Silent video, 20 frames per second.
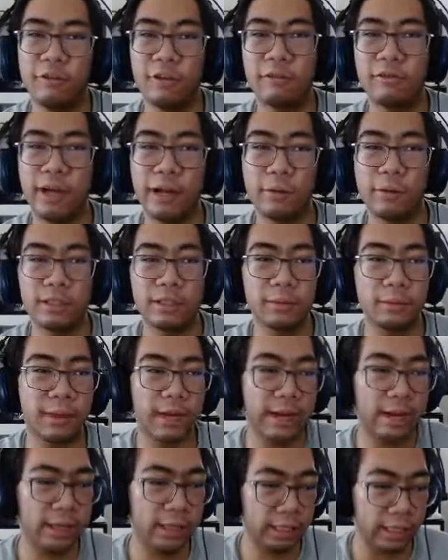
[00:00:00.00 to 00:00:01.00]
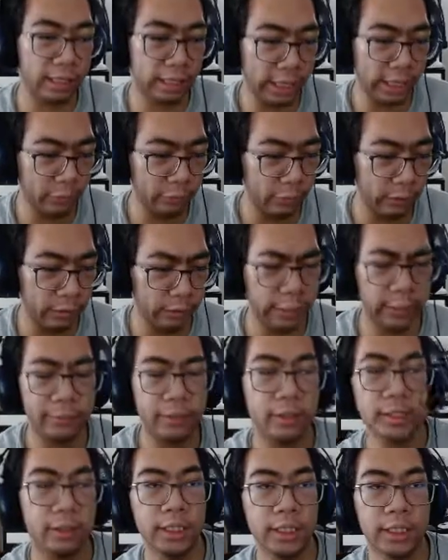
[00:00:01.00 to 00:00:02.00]
If I were to buy an Angry Video Game
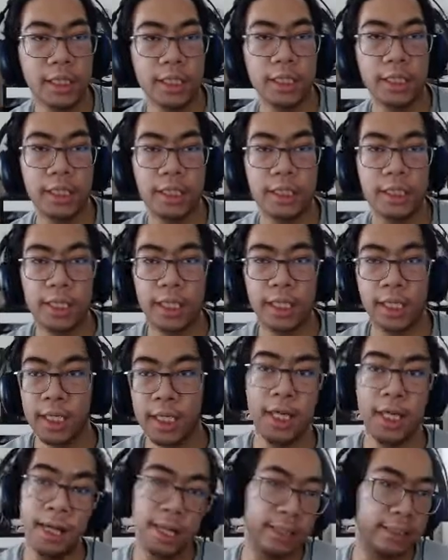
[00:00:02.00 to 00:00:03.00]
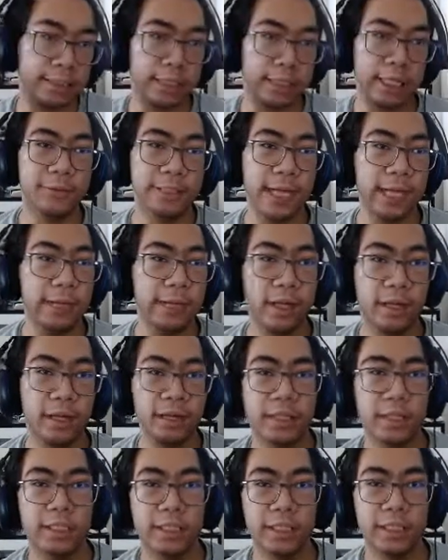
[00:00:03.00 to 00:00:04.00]
Nerd t-shirt sometime later
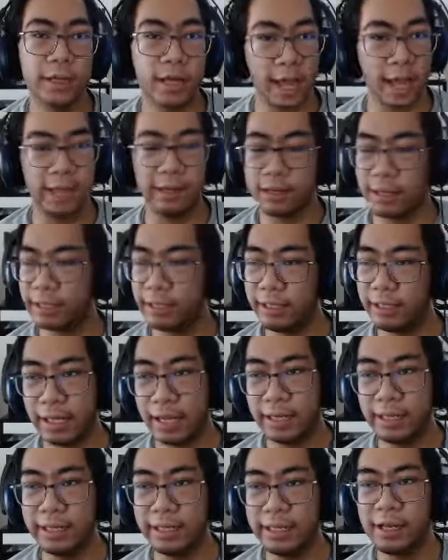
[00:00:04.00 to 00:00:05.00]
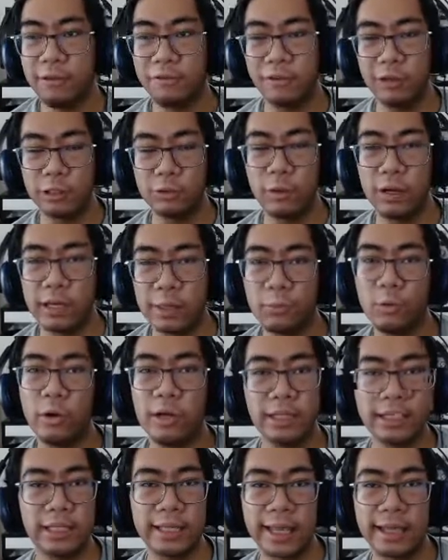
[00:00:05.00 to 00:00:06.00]
this year, I got an idea of which one I'm
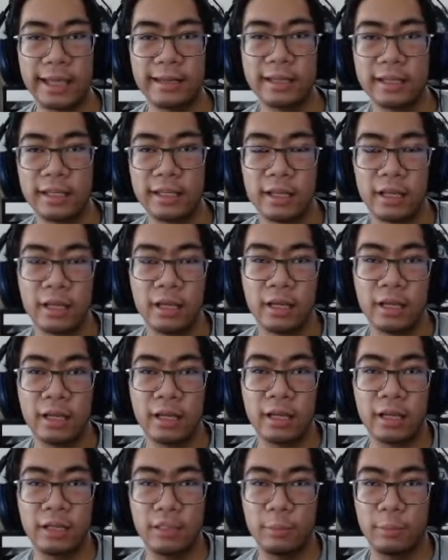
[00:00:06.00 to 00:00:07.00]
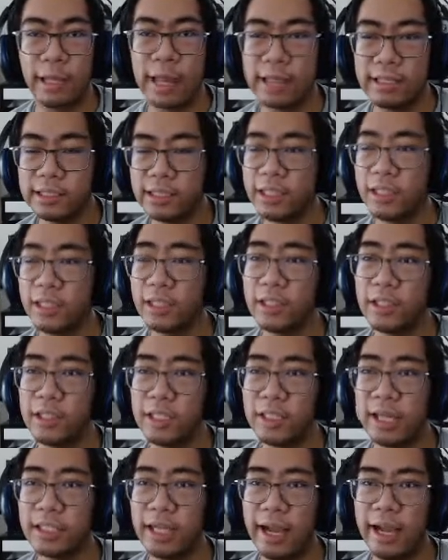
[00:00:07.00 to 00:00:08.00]
going to get. The black
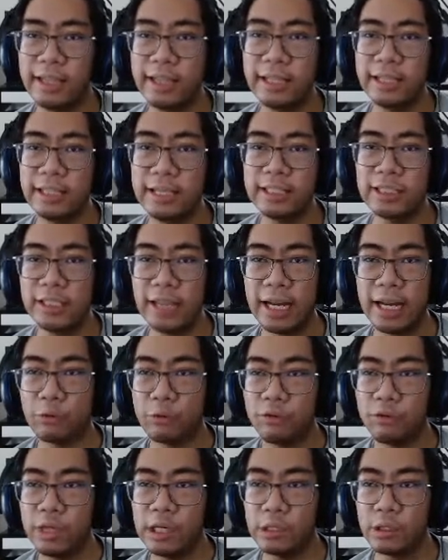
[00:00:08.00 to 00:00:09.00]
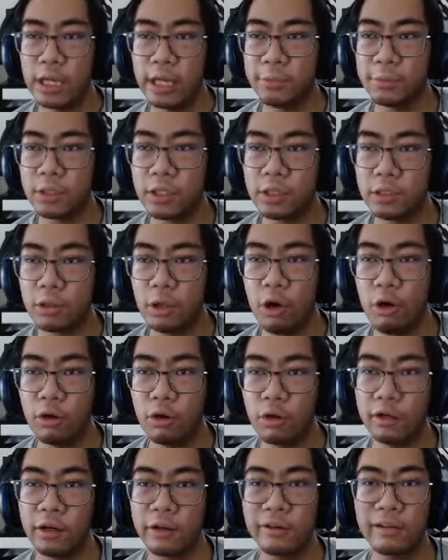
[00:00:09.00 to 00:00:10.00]
t-shirt, and I think it's the Angry Video Game Nerd
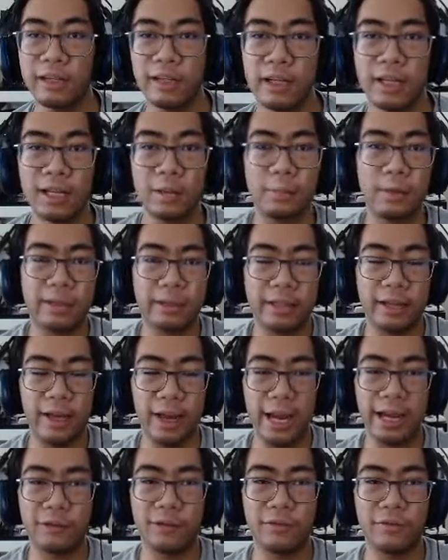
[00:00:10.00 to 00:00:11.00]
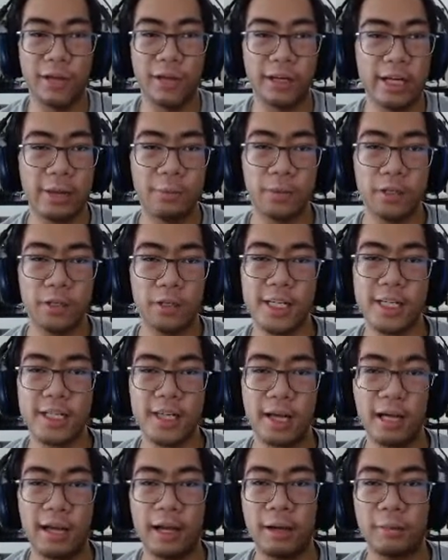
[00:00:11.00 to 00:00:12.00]
logo, but the Angry Video Game Nerd
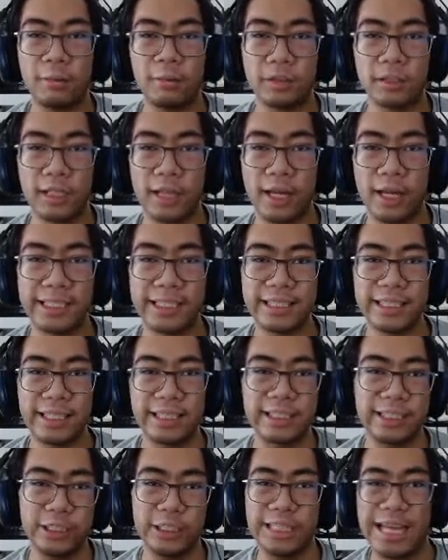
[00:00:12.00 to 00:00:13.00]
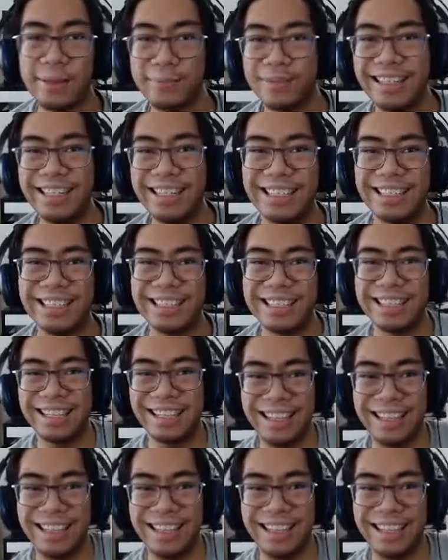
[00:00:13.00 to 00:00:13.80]
text is in Japanese.